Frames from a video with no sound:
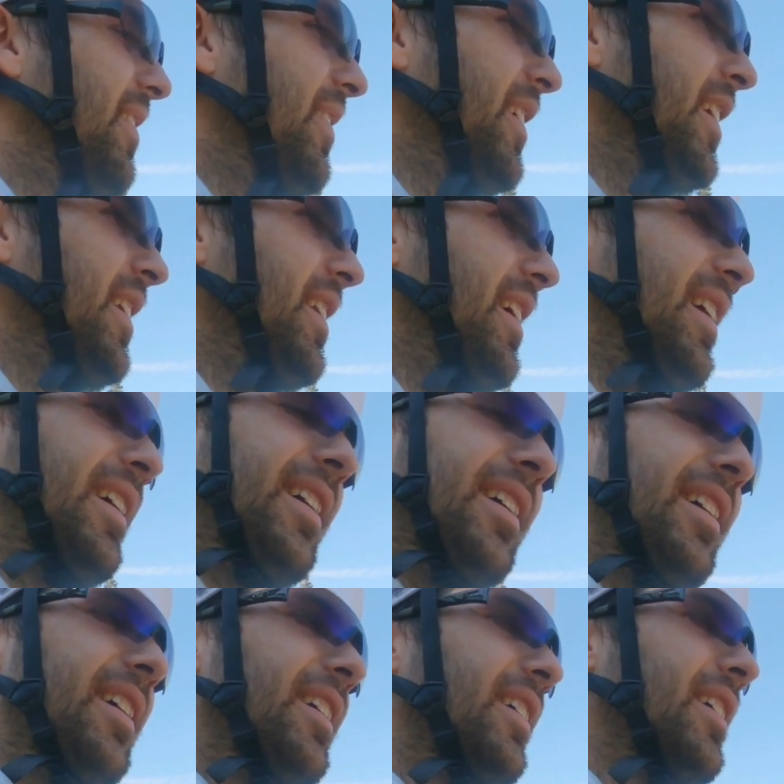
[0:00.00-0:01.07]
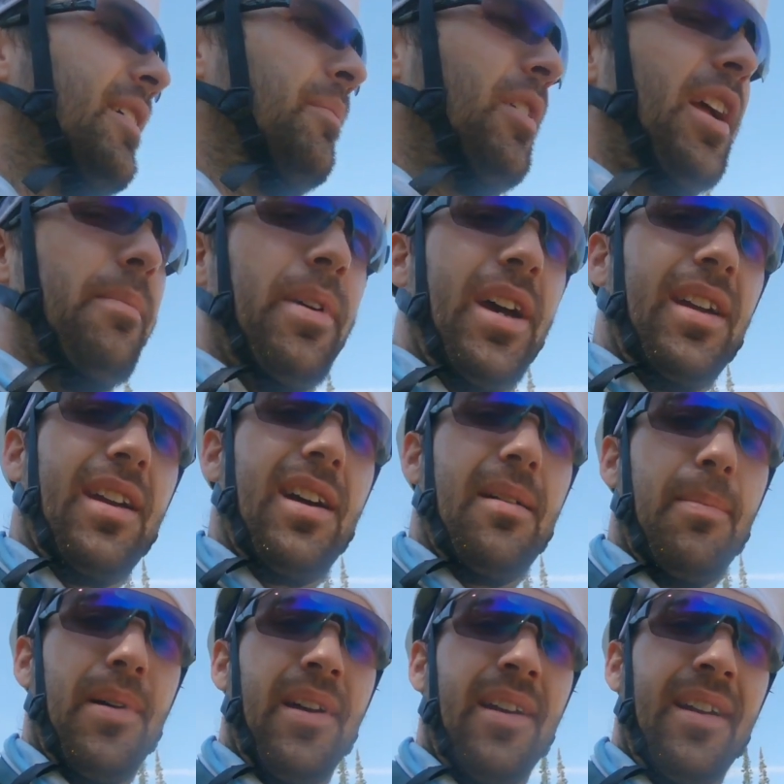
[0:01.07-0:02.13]
and then come right back
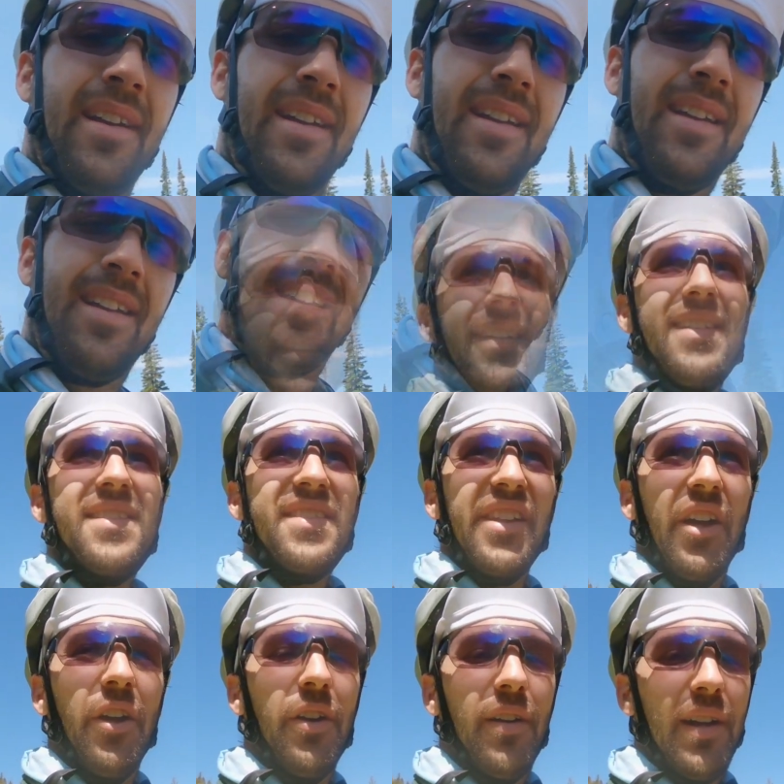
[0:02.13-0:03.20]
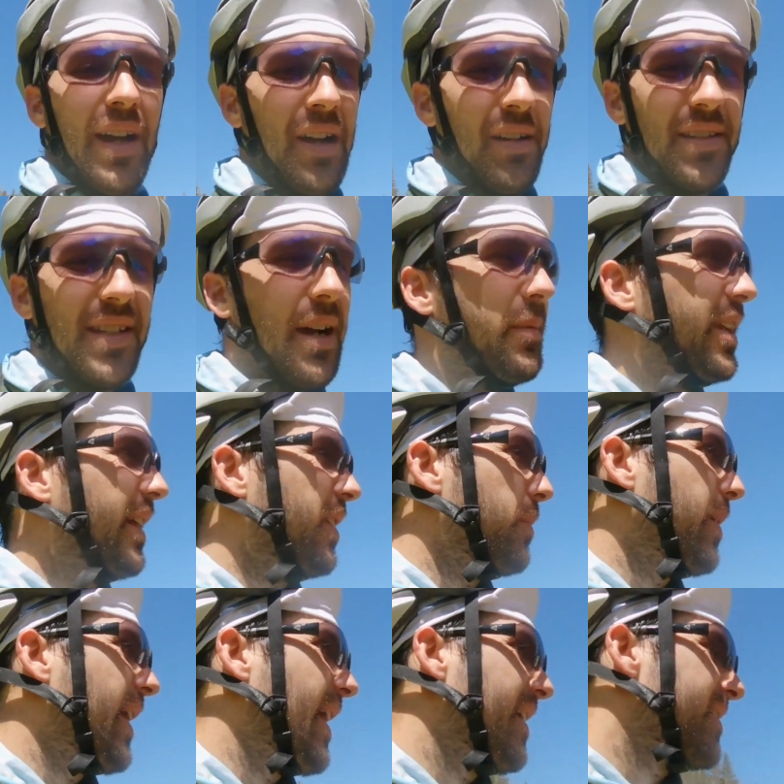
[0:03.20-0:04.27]
up. So I was coming down
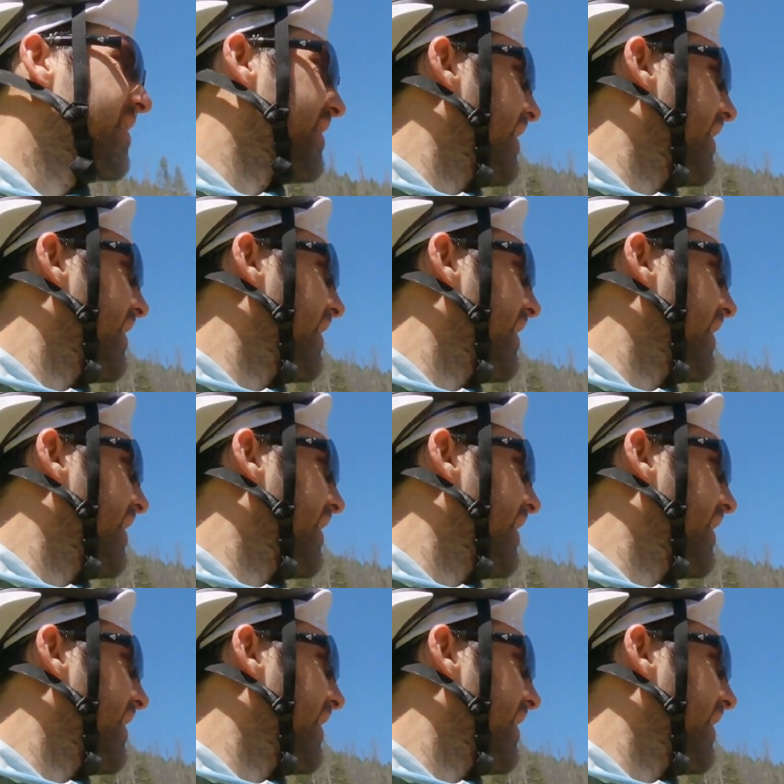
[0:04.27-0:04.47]
the pass.